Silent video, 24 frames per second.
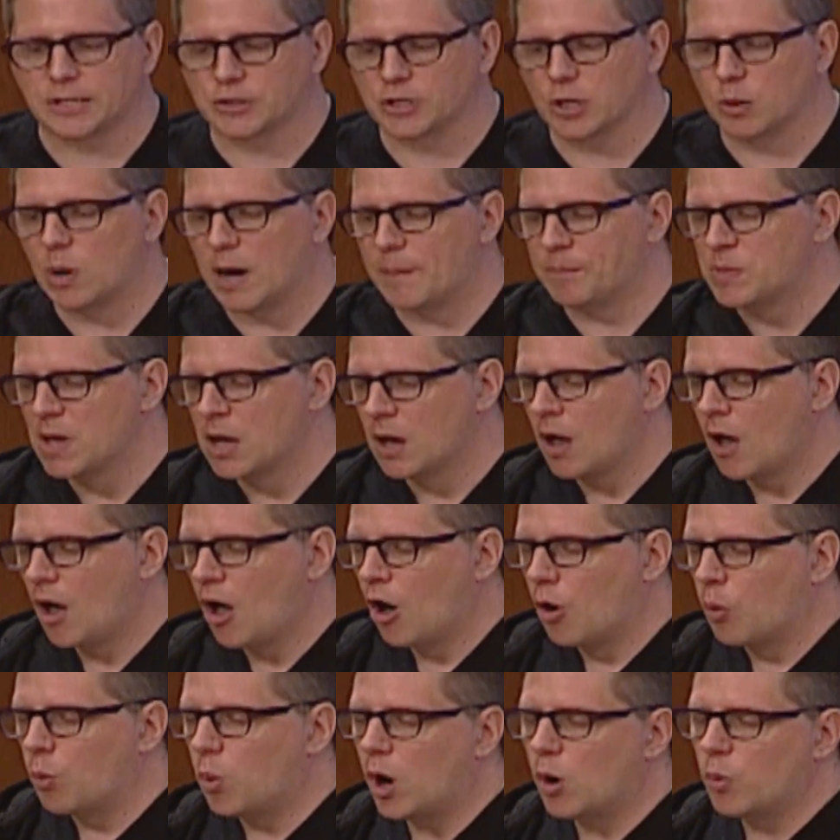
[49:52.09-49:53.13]
So
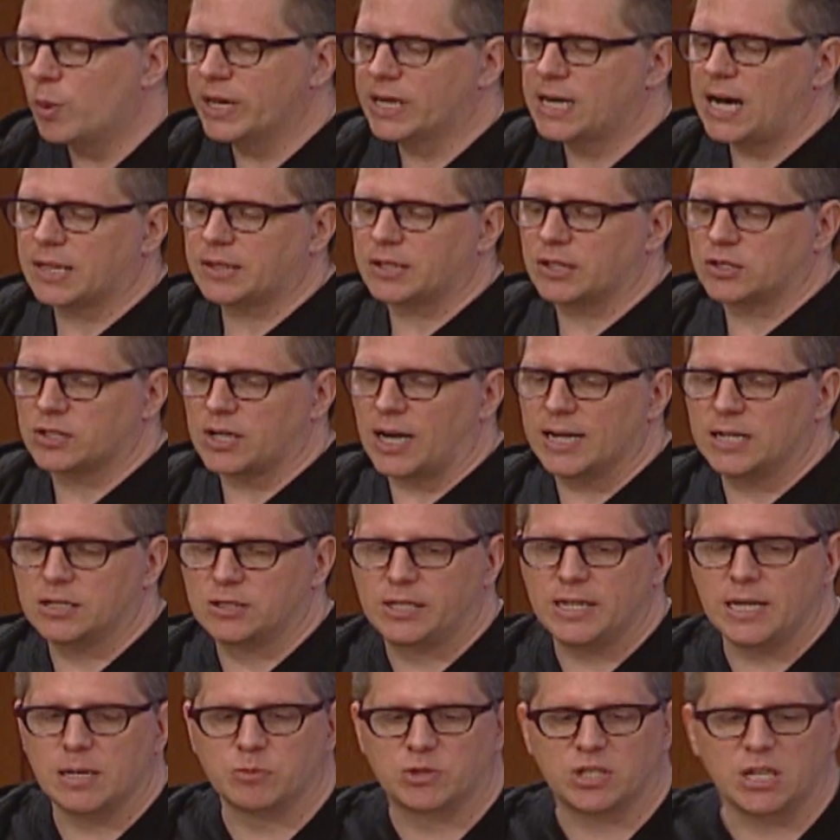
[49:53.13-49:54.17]
what we got the Science
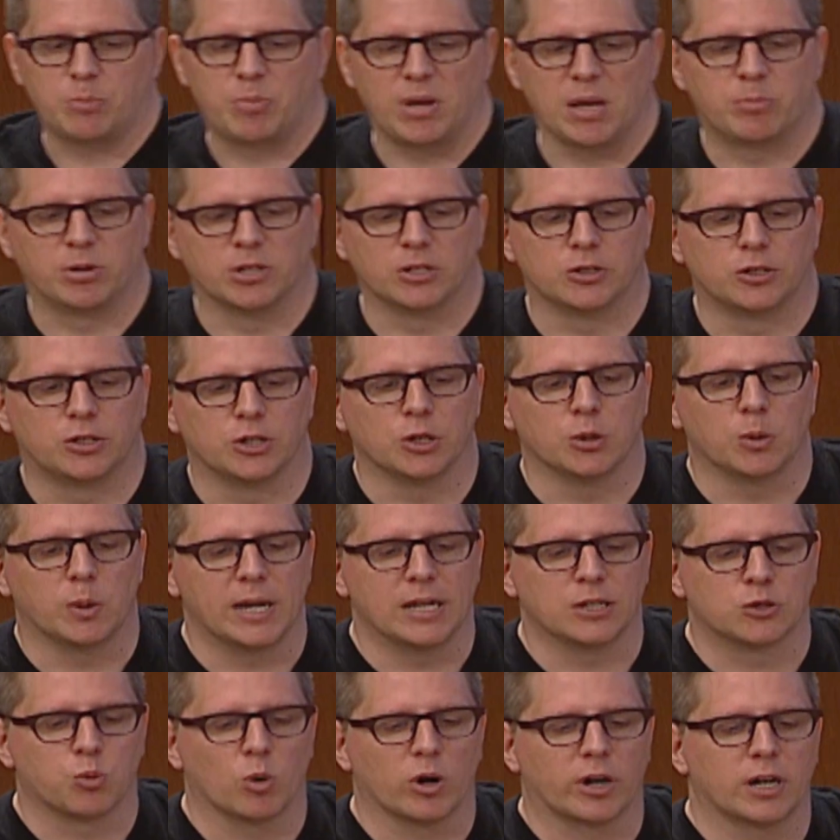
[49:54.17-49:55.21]
DMZ people to do
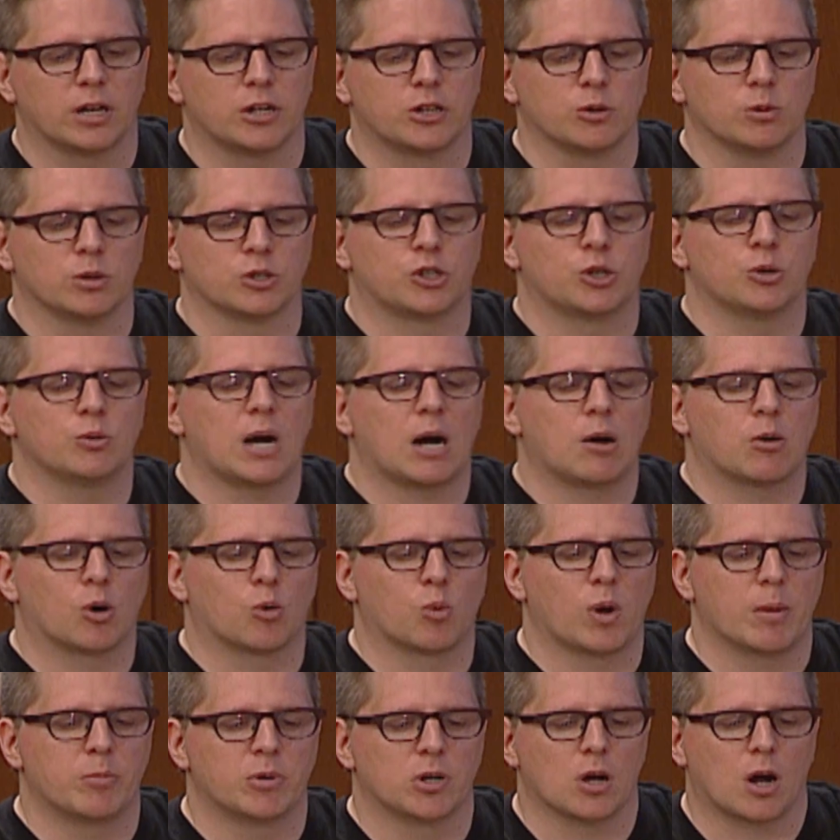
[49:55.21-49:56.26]
is we're going to do a 2-hour
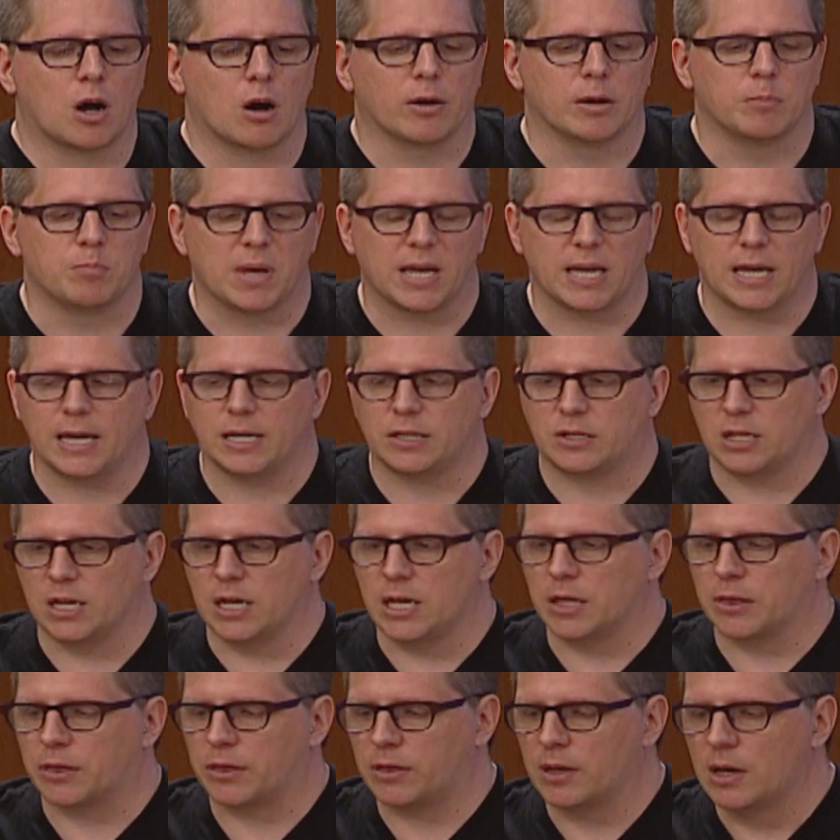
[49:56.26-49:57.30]
webinar on May
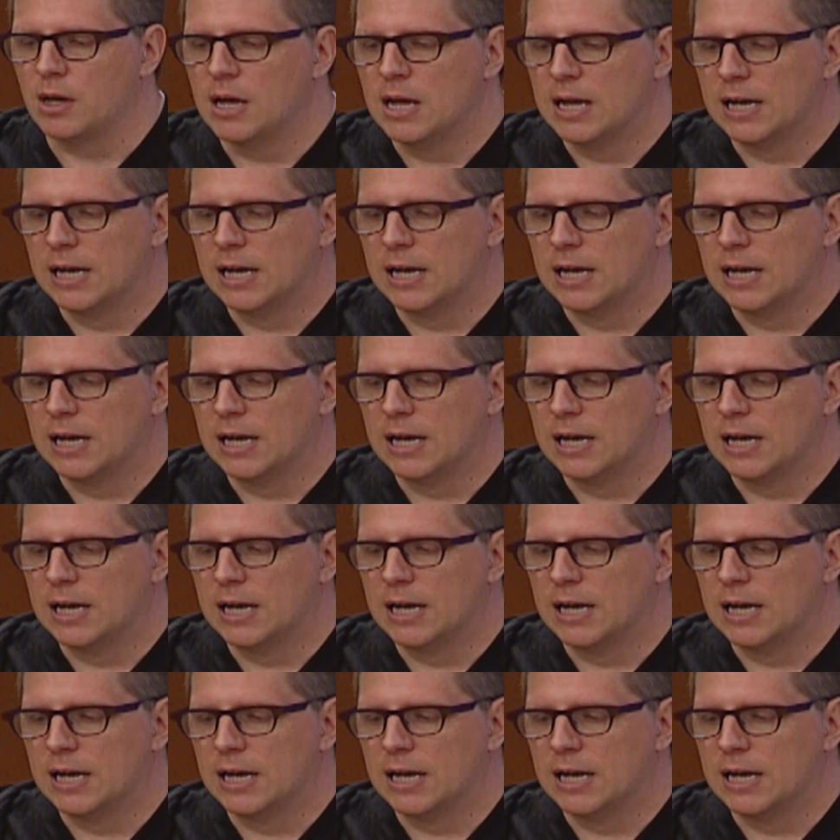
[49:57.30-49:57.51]
18th,